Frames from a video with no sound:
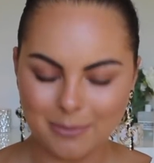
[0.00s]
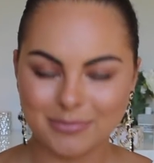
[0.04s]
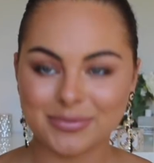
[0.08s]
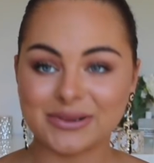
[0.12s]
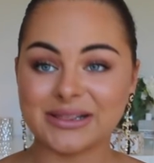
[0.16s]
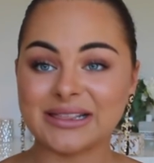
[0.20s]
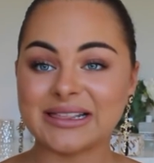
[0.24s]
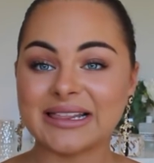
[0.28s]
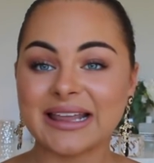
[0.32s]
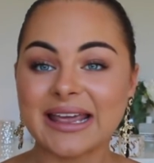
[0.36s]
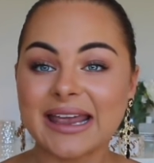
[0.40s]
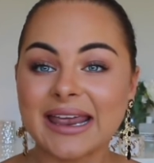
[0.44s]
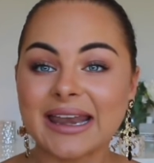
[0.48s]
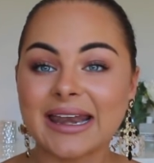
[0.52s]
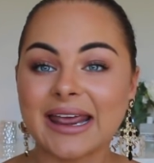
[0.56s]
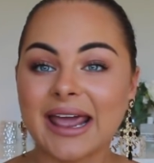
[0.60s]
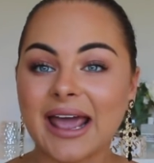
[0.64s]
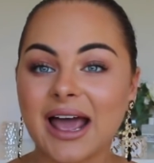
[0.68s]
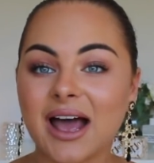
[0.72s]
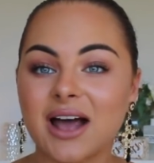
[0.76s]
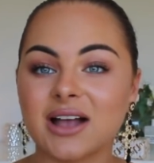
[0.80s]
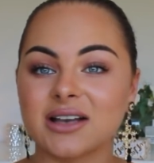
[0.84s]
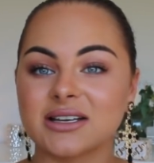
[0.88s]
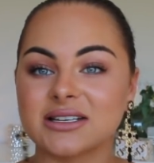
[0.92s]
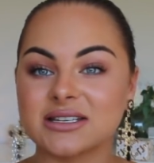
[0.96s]
plan
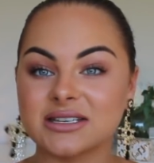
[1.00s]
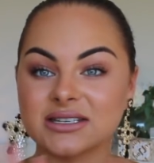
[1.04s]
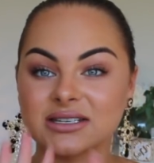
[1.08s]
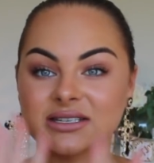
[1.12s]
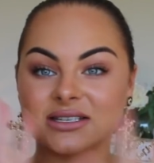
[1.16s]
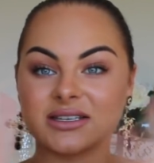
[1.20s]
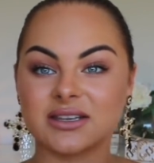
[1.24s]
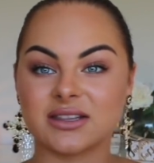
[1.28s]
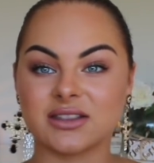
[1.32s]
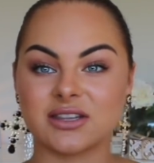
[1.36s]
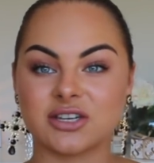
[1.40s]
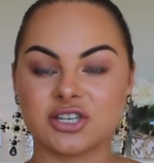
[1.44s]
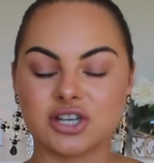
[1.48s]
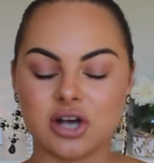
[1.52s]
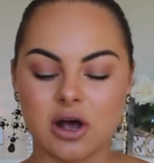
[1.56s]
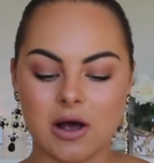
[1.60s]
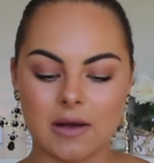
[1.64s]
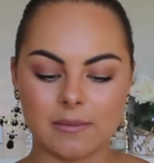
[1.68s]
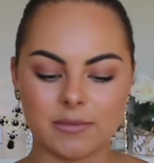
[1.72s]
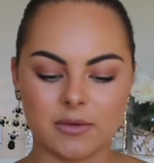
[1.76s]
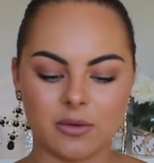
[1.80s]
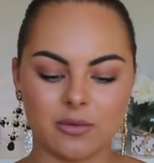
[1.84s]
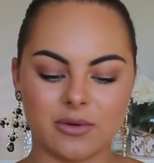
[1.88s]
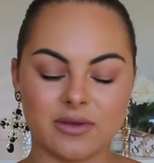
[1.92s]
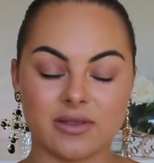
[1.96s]
out the
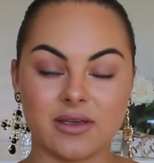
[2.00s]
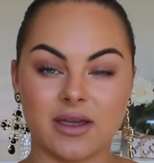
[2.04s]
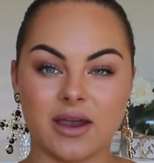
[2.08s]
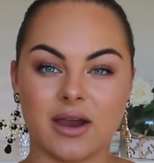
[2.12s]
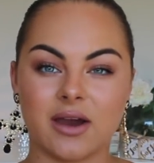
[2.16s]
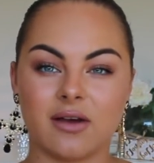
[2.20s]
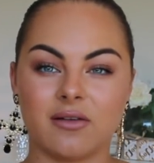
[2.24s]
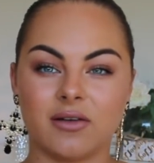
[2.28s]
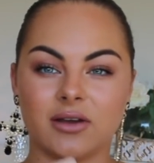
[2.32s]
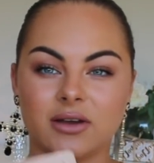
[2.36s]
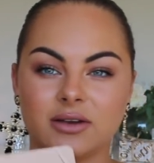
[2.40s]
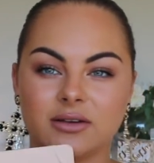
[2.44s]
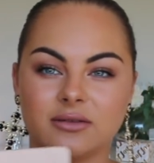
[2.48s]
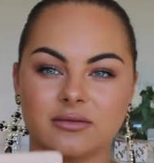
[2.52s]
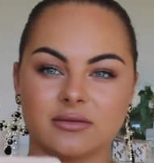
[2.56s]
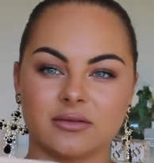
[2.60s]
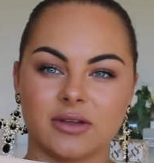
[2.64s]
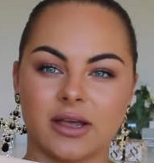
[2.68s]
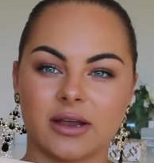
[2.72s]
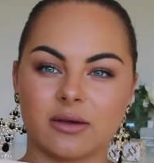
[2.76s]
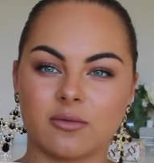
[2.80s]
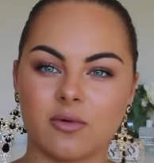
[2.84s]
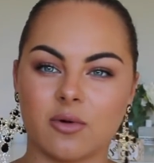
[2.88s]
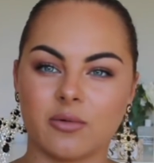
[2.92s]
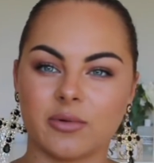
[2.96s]
time that we're there and
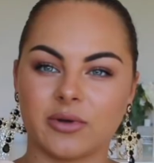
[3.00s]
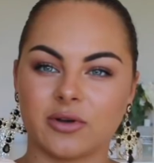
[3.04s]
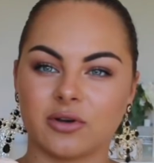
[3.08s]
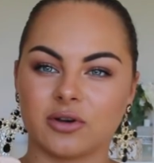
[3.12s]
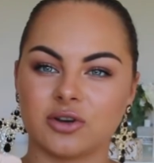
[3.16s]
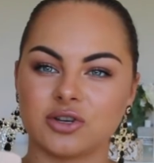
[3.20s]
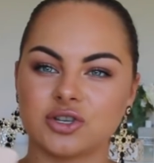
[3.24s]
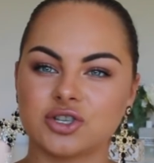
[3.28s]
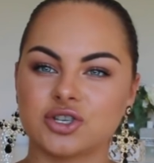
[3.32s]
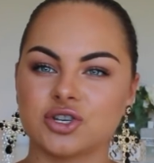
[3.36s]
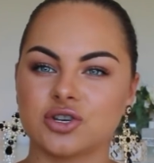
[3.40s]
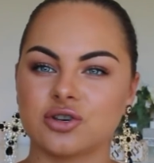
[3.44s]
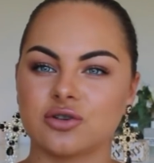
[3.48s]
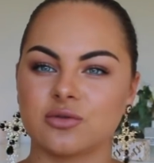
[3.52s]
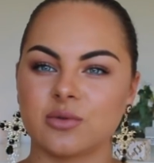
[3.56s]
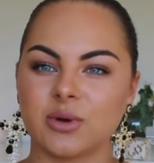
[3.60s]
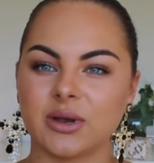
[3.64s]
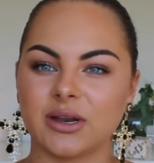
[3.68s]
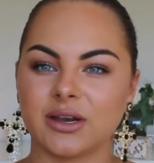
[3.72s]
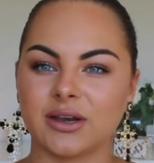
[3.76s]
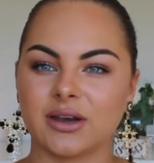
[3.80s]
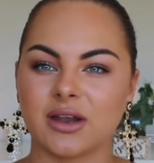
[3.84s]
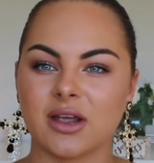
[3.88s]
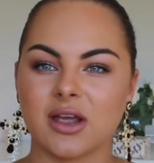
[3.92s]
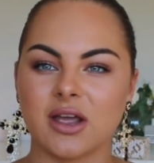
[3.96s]
like what we've got to do,
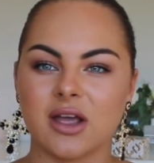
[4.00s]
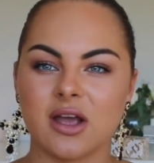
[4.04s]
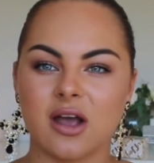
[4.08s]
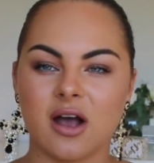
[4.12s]
and